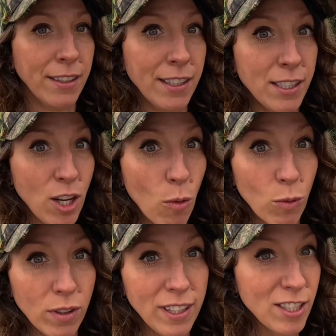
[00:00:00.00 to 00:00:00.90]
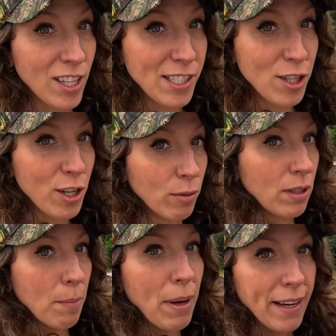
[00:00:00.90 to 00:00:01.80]
So there's a lot to do,
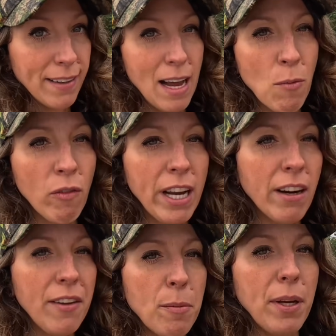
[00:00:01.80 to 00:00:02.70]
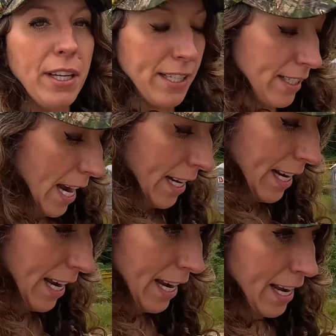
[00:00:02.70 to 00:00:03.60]
but I'm over here at the building site,
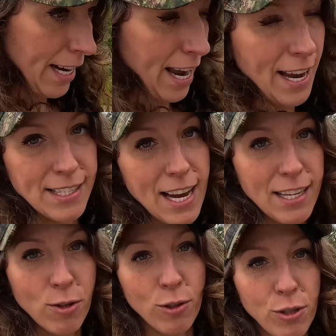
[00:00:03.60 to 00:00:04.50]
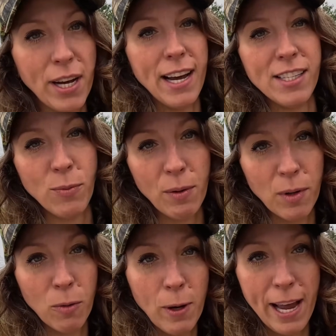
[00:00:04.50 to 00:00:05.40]
and as I told you guys, we were
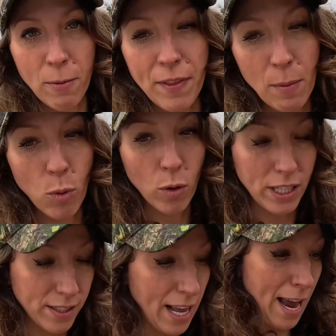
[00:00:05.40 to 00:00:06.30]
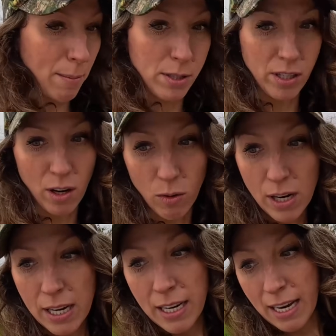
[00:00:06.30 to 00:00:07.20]
away when they poured the slabs, so
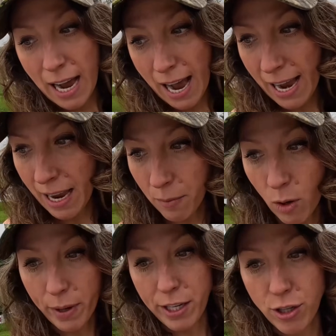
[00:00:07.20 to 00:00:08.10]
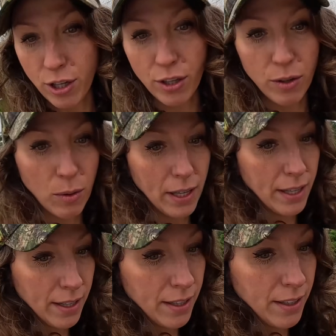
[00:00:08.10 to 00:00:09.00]
I am going to
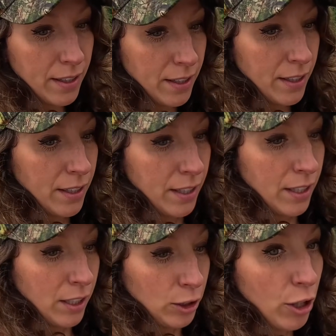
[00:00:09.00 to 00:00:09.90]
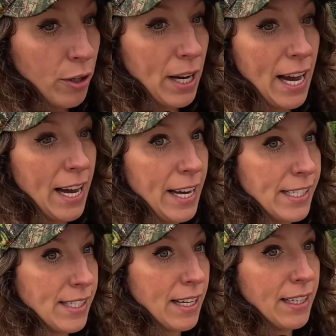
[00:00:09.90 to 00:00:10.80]
show you
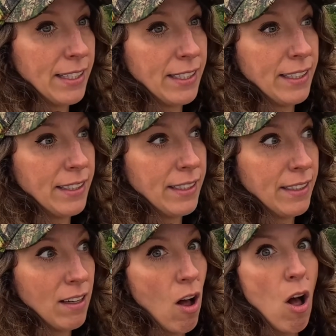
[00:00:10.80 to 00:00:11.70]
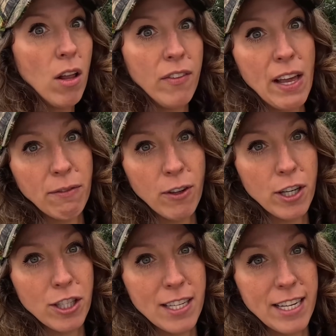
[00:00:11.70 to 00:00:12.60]
guys all of that footage
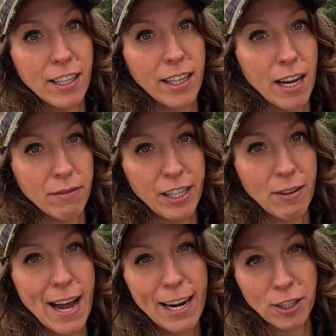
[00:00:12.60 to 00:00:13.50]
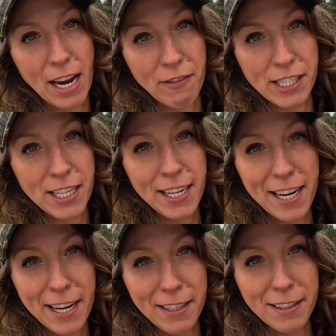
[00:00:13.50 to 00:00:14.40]
that Derick got for you. I actually haven't seen it
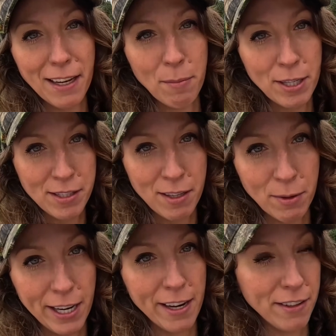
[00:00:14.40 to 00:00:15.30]
yet. I'm going to see it when I edit